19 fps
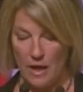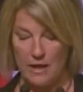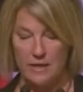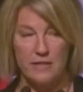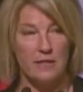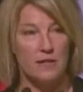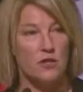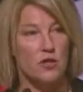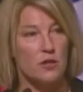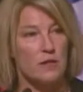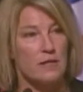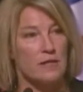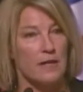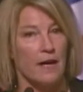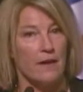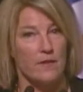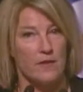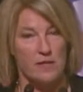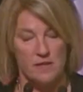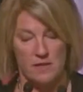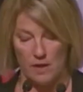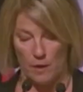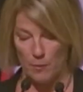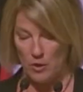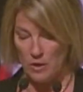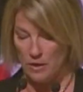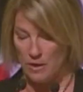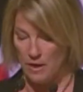I did just that this
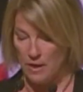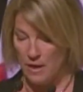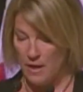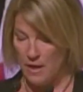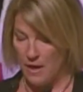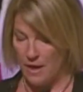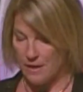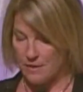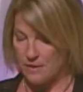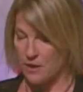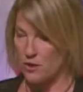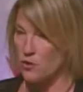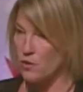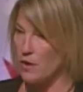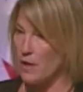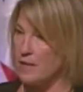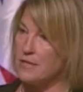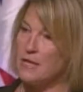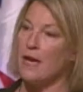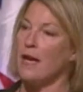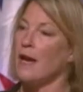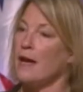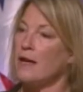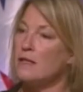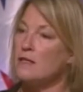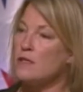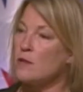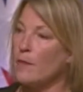summer as I tried to
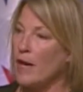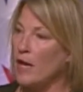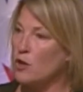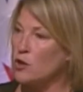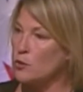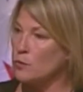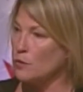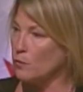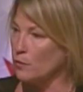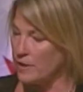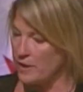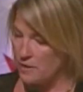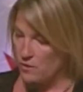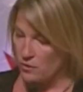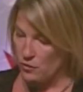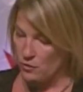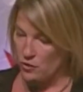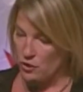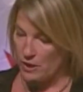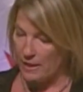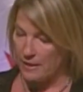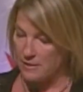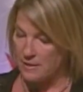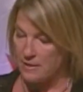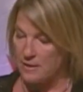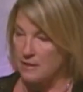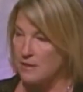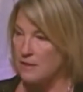add some actual research
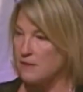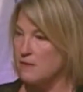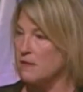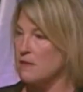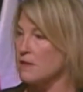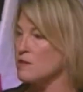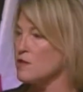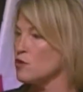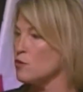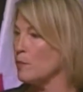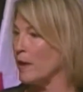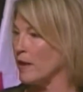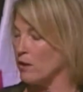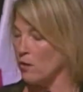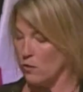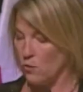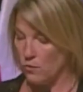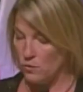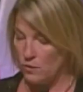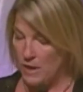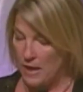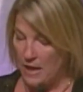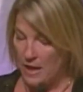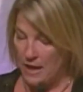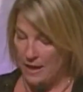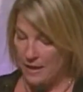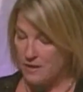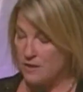and statistics to my own
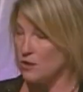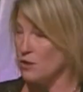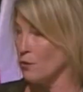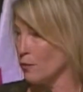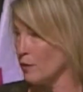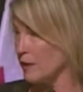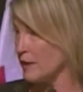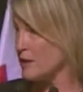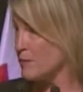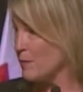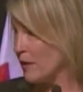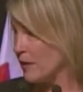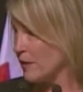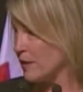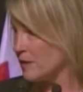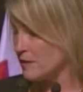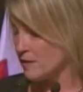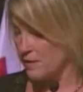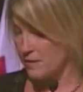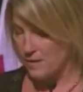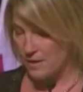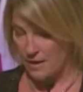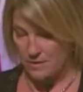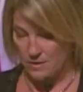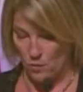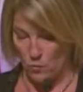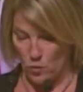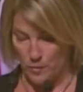anecdotal experiences
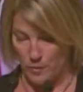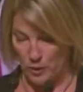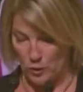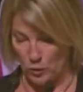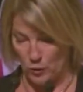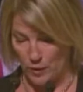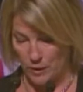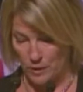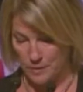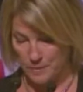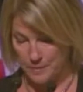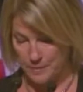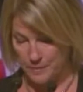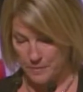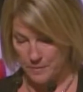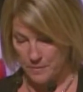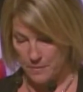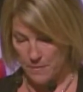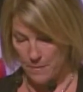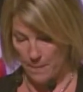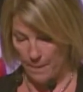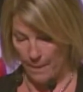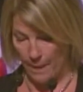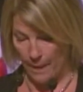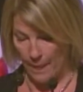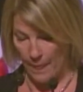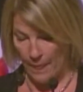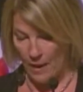as a woman lawyer.
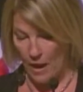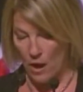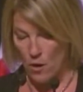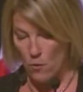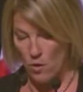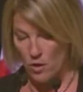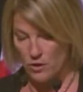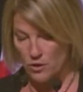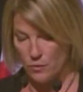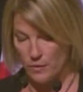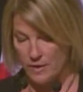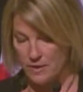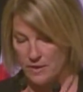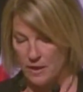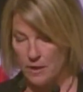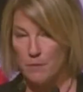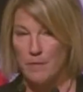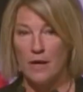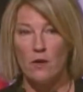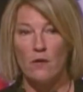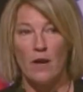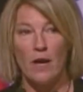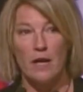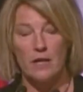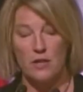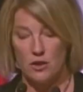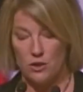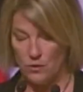I want to extend my
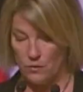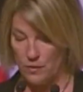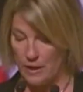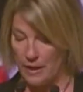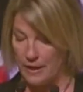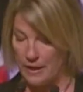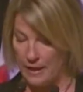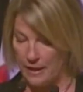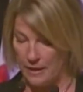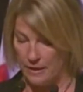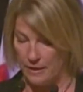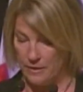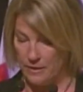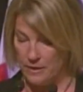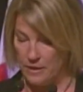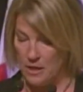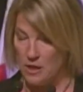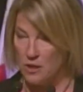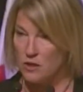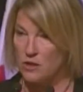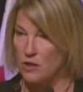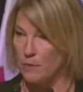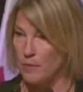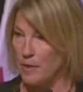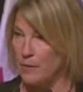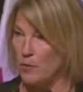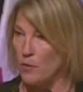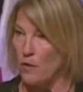gratitude again
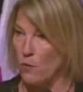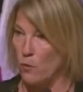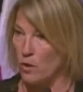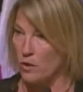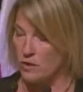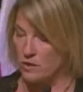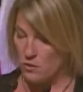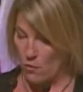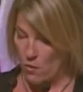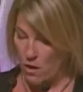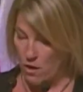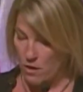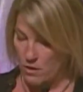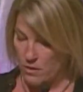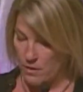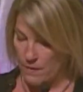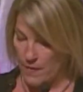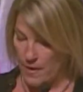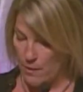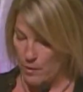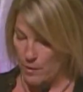to the people that worked so hard on